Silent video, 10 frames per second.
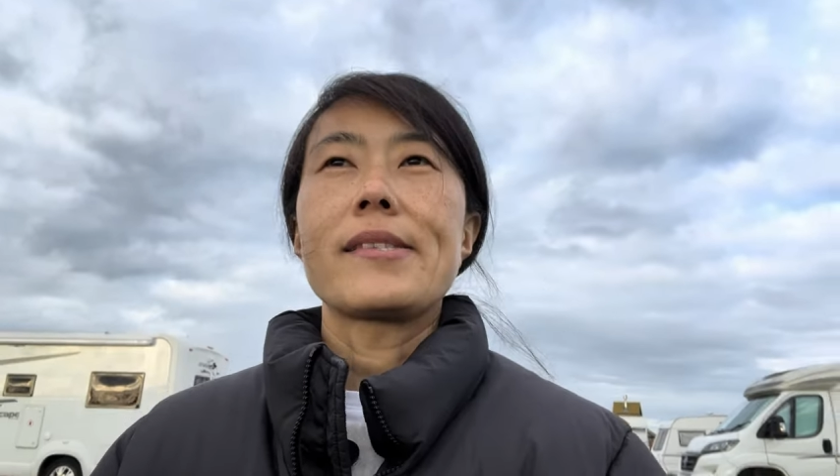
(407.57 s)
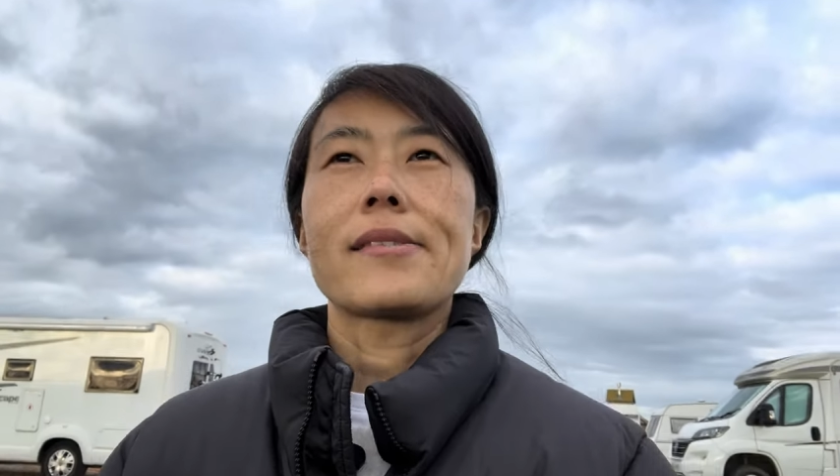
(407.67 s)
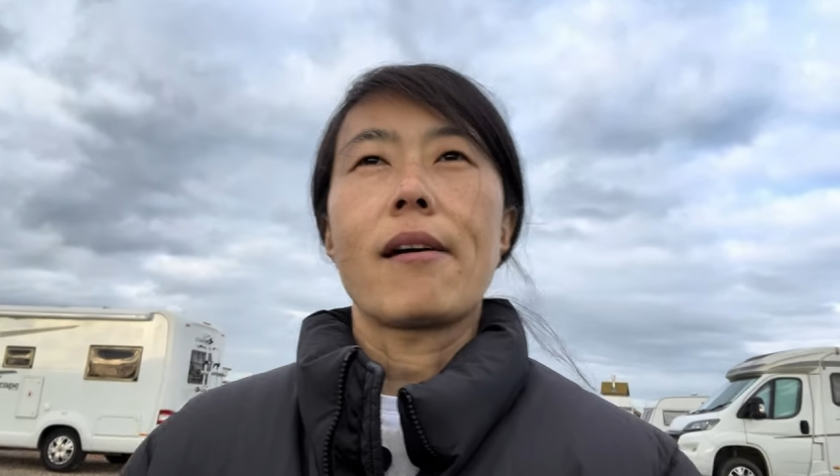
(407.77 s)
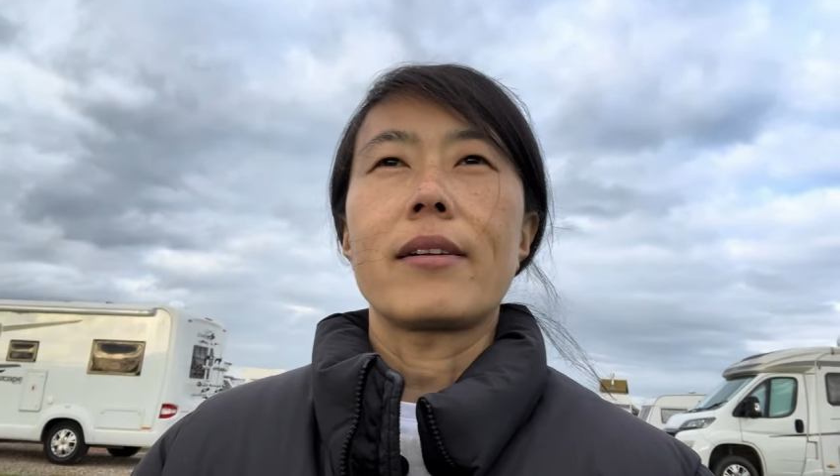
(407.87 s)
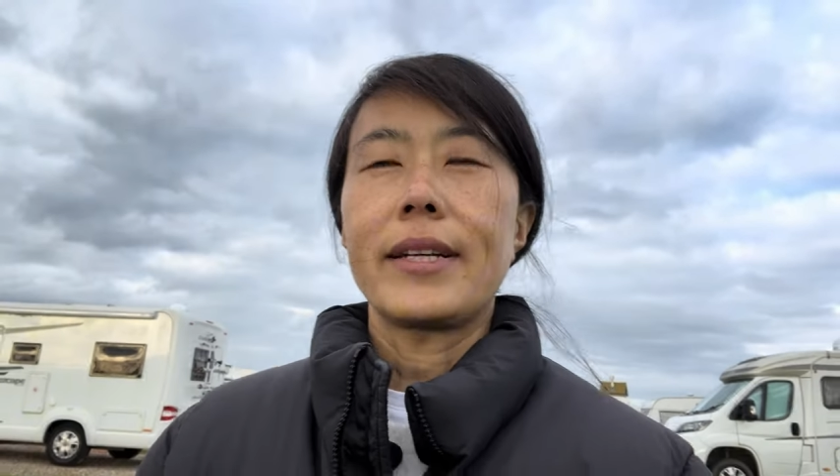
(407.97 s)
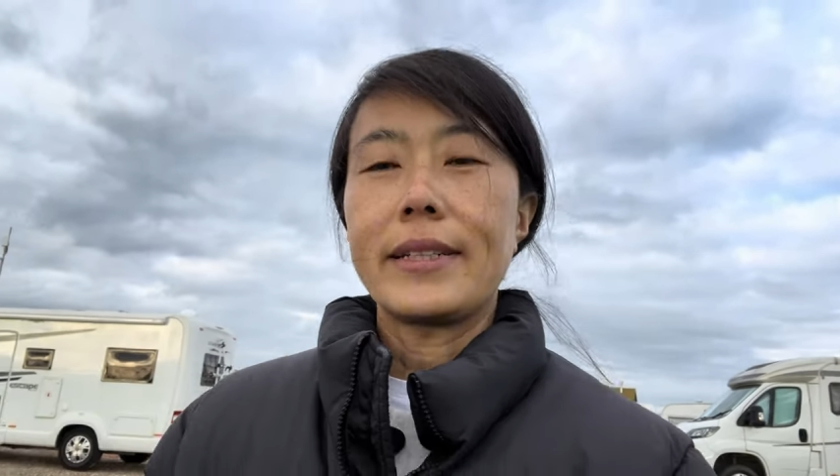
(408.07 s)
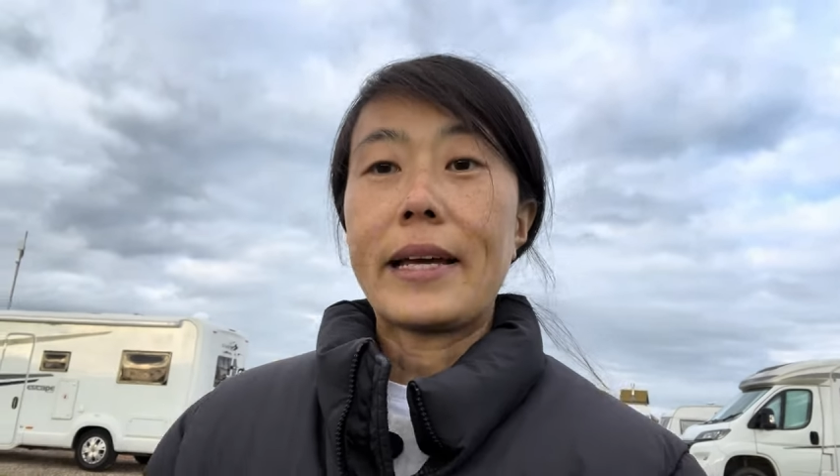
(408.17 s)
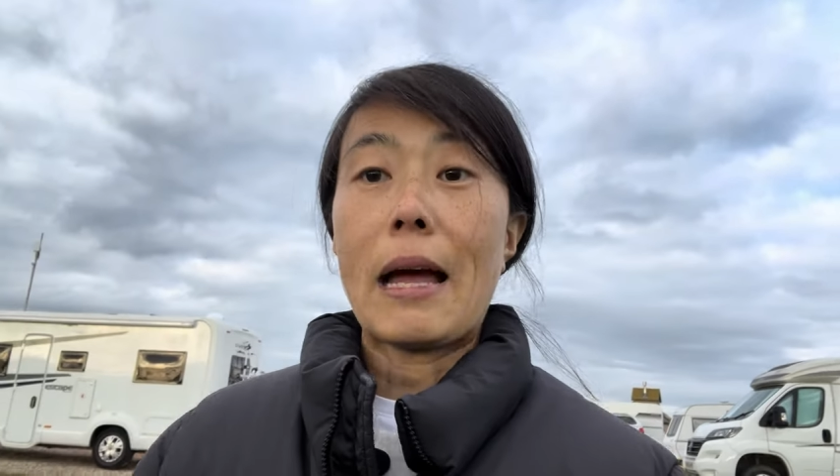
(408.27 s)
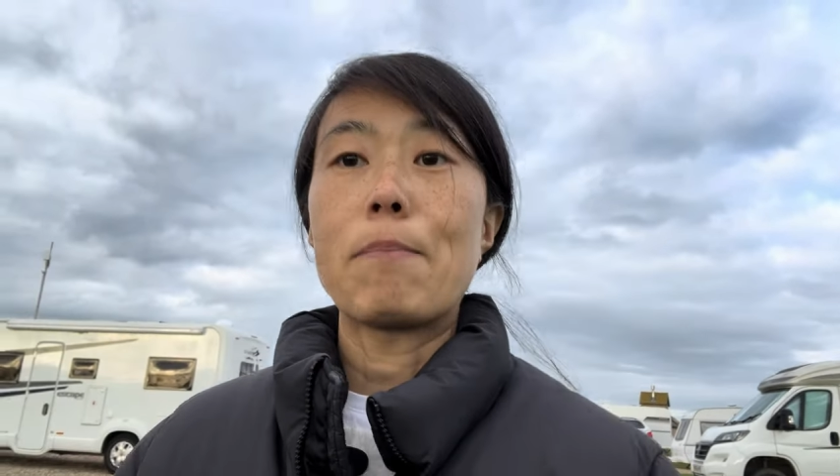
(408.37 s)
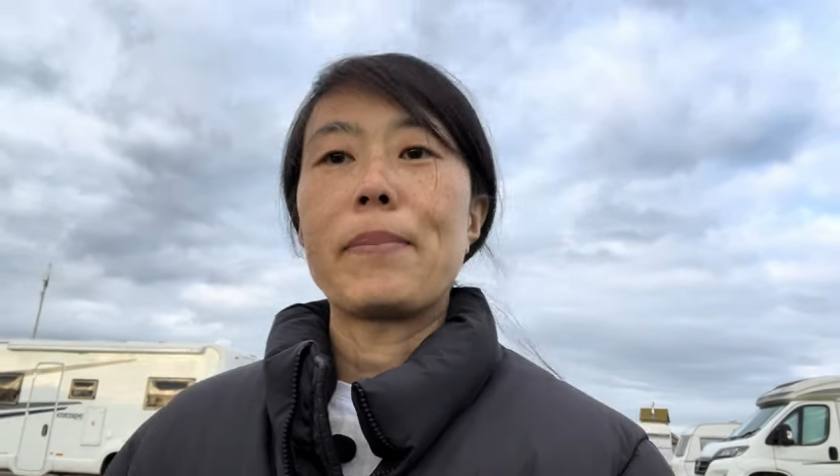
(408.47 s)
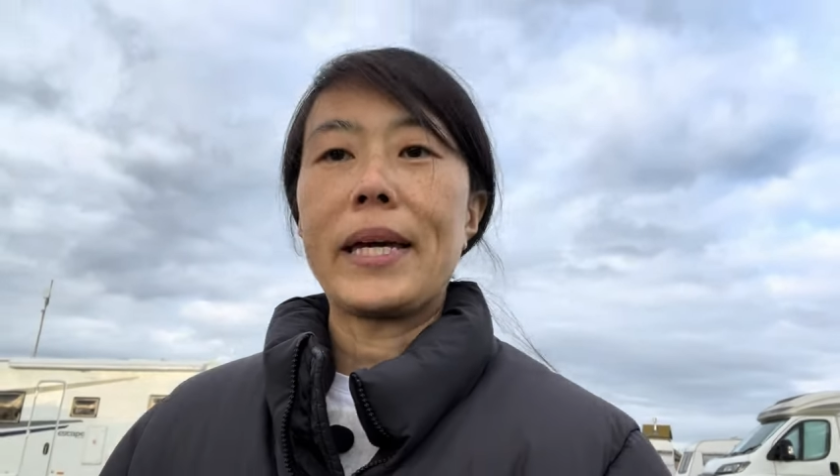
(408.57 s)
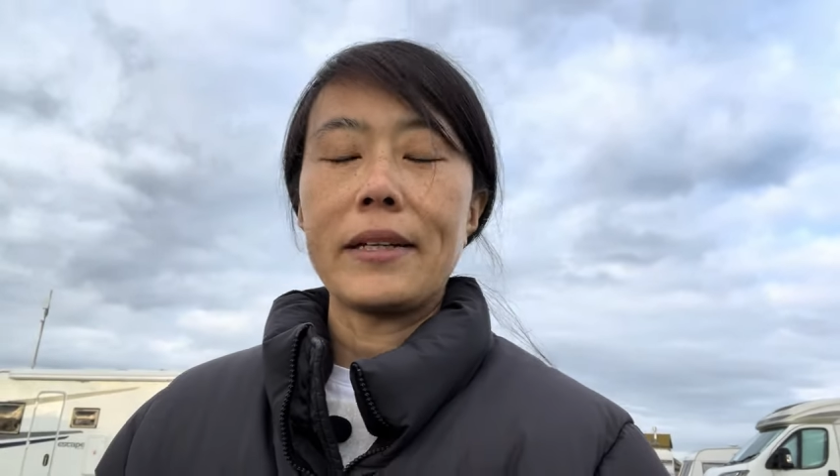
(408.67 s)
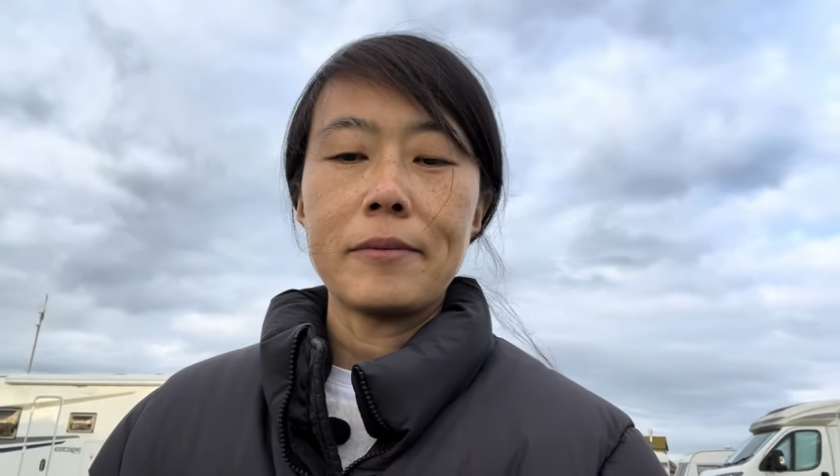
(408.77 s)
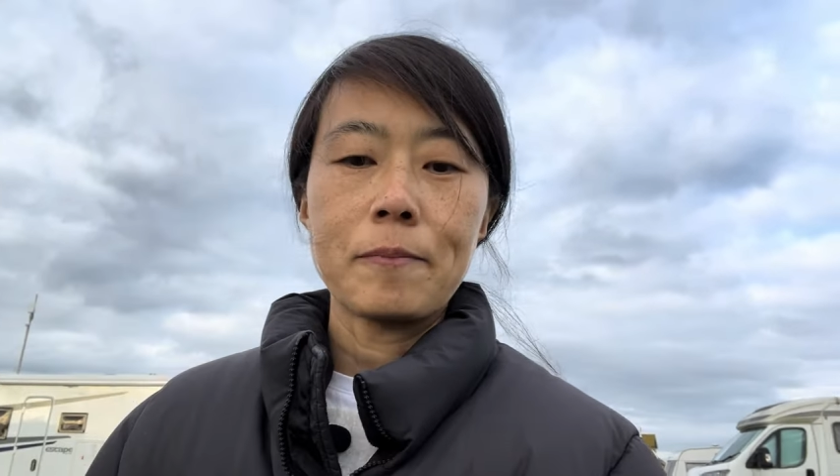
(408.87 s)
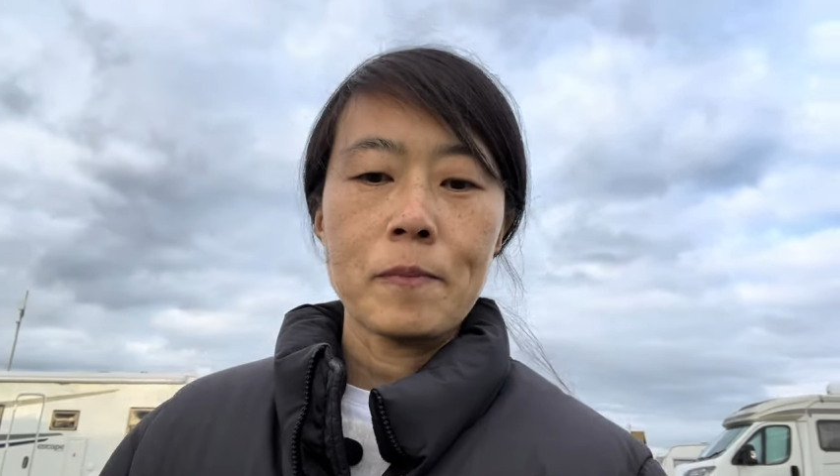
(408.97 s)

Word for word: started camping.